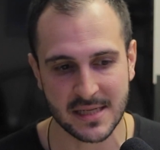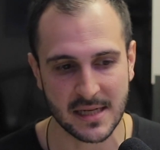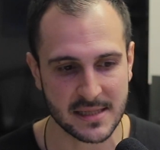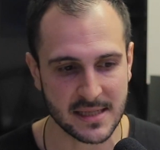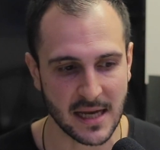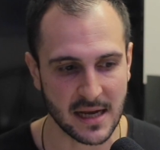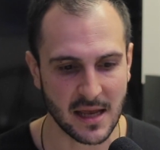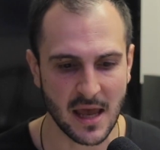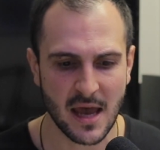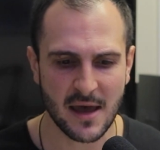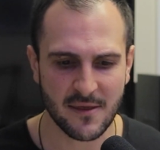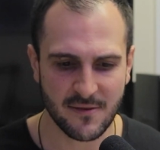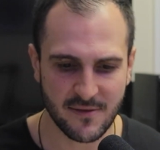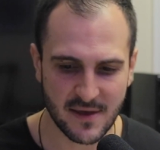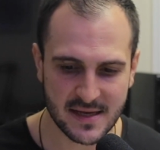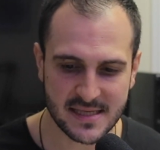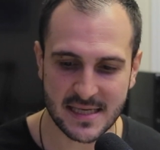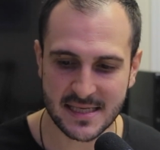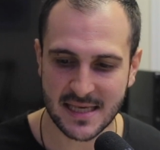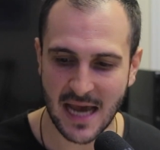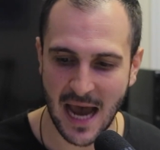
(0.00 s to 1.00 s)
And it's like,
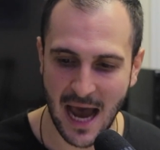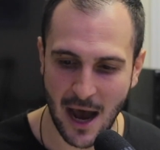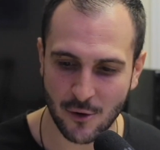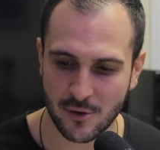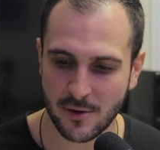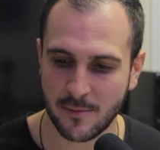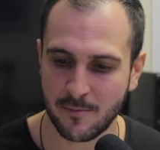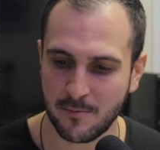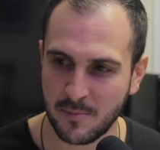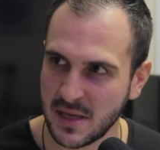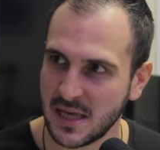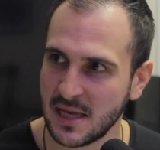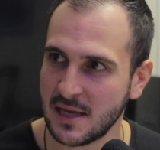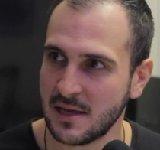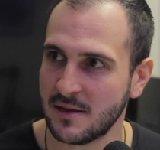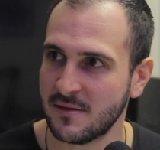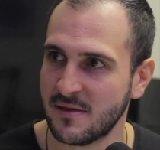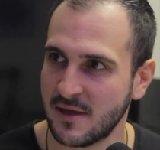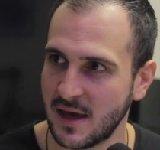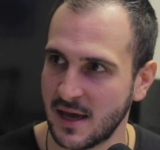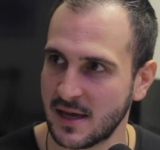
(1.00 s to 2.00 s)
this is how to
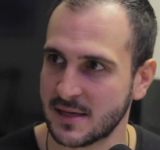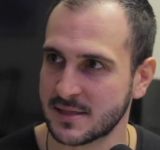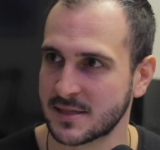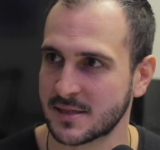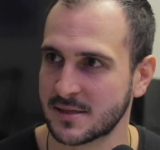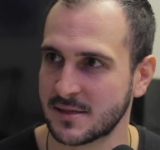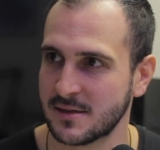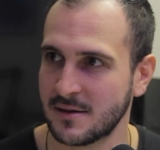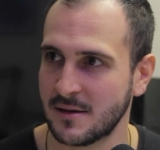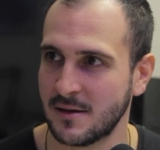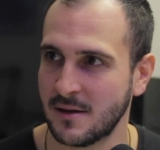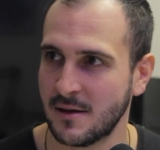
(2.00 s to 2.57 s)
be this.